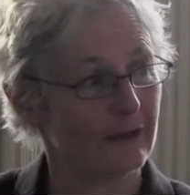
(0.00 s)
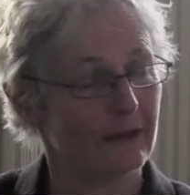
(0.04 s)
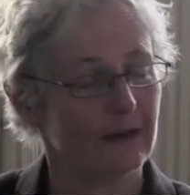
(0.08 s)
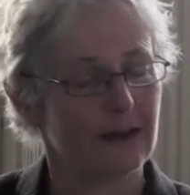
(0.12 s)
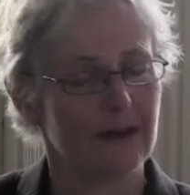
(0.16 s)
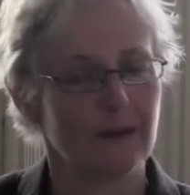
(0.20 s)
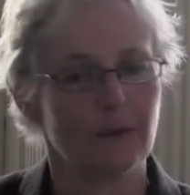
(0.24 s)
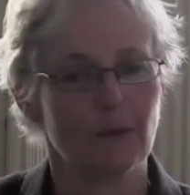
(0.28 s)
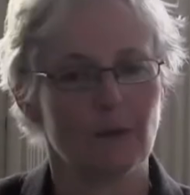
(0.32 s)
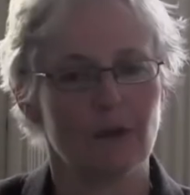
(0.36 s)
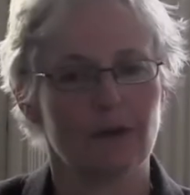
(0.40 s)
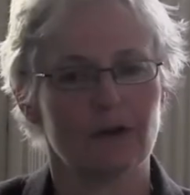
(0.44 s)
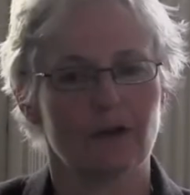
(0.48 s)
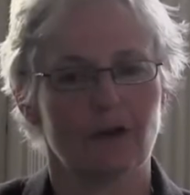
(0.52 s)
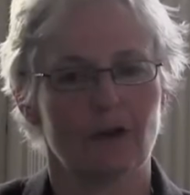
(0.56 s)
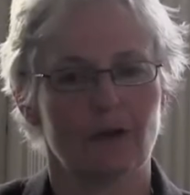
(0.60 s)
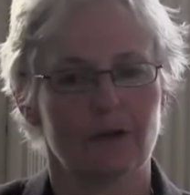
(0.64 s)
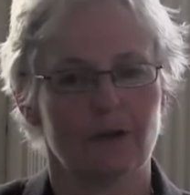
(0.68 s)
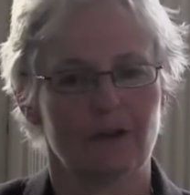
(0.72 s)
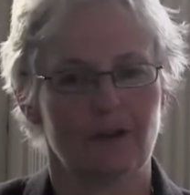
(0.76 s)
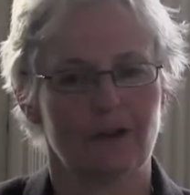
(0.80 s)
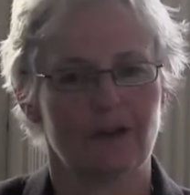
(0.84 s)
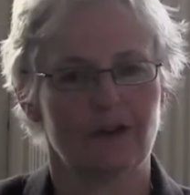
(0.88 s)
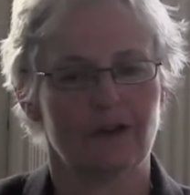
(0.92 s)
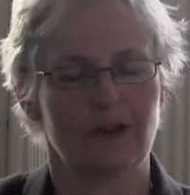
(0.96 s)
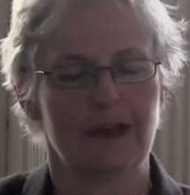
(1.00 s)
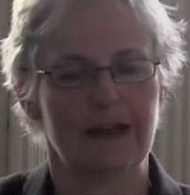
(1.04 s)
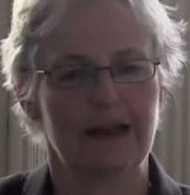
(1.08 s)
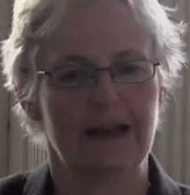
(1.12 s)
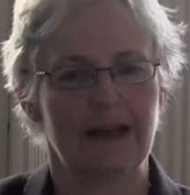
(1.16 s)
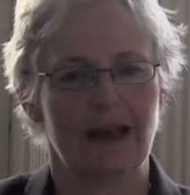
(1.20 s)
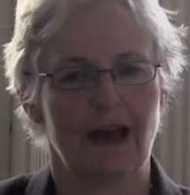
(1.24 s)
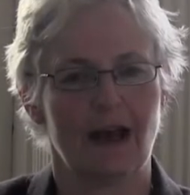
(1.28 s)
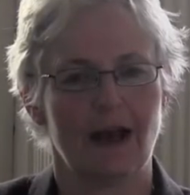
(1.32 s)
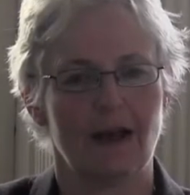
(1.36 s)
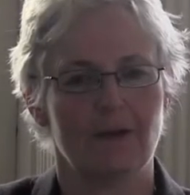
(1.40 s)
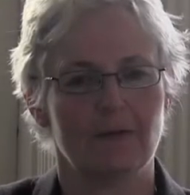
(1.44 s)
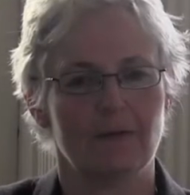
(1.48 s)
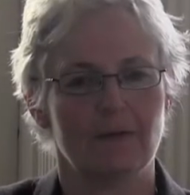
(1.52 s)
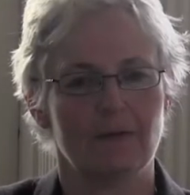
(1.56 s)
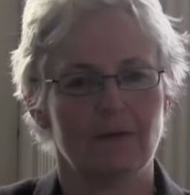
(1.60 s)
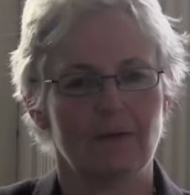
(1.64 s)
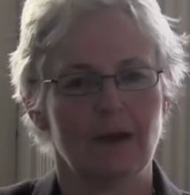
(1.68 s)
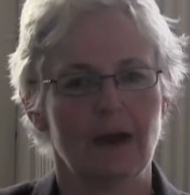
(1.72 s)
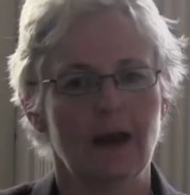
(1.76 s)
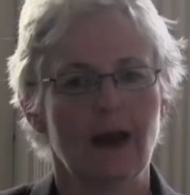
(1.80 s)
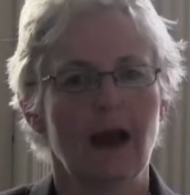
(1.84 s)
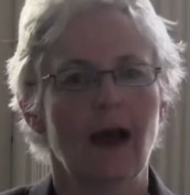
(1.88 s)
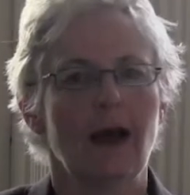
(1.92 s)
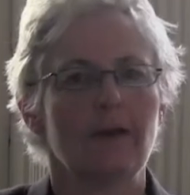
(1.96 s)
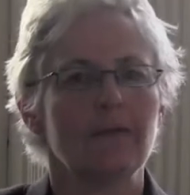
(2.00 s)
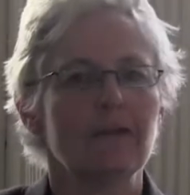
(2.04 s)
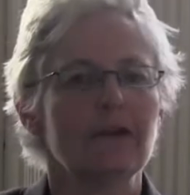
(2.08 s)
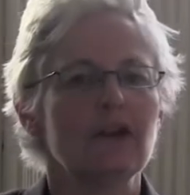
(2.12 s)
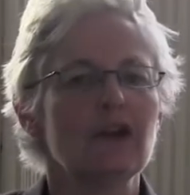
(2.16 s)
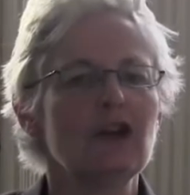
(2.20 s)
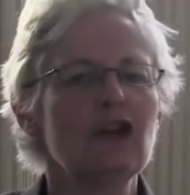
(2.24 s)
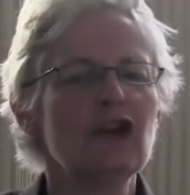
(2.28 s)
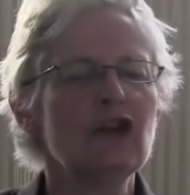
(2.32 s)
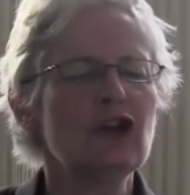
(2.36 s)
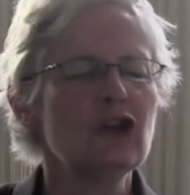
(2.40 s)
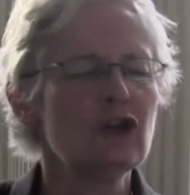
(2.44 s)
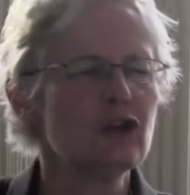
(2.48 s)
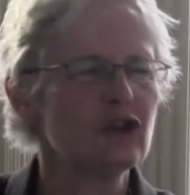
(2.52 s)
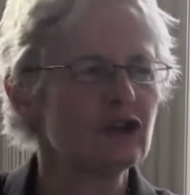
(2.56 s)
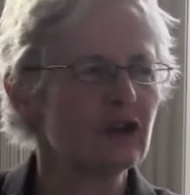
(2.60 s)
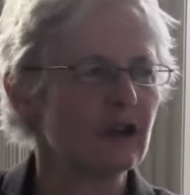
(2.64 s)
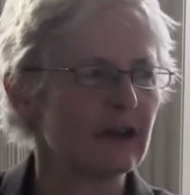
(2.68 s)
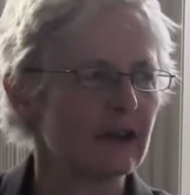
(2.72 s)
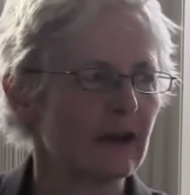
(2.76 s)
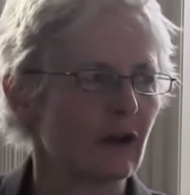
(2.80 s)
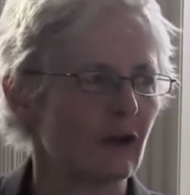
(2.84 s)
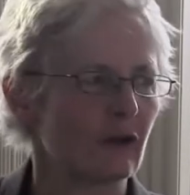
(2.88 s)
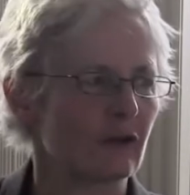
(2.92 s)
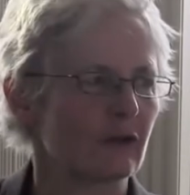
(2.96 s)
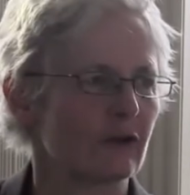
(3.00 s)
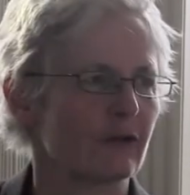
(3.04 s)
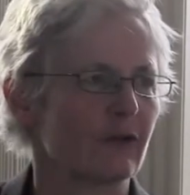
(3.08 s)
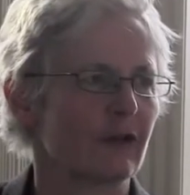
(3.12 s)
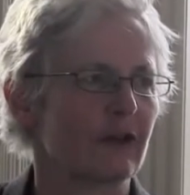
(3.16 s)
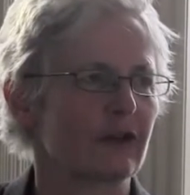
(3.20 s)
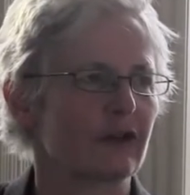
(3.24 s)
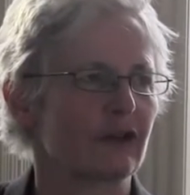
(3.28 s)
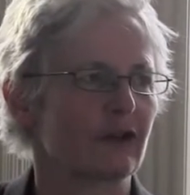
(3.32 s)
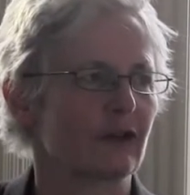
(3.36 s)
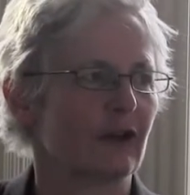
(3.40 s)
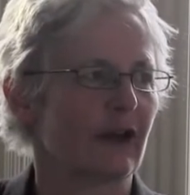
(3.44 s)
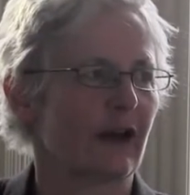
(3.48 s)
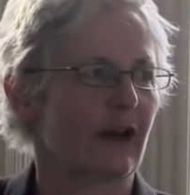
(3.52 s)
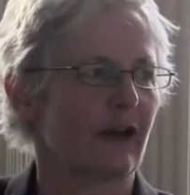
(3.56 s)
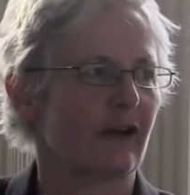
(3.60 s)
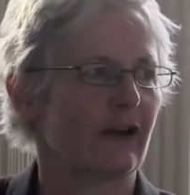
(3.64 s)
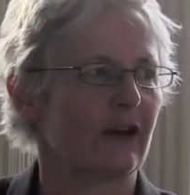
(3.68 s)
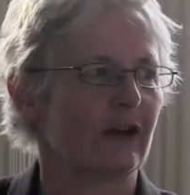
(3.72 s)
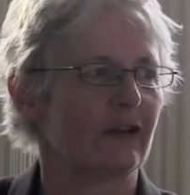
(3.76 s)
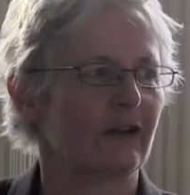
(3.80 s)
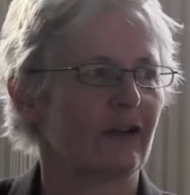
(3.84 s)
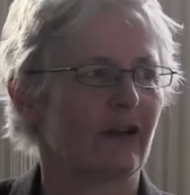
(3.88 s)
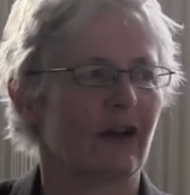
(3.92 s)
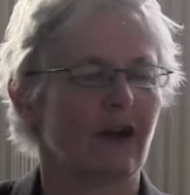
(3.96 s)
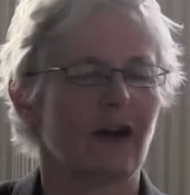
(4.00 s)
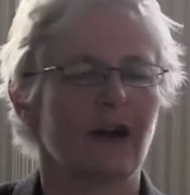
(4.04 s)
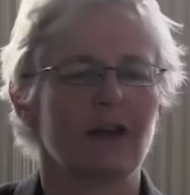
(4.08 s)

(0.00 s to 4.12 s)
He was obviously a hugely controversial character,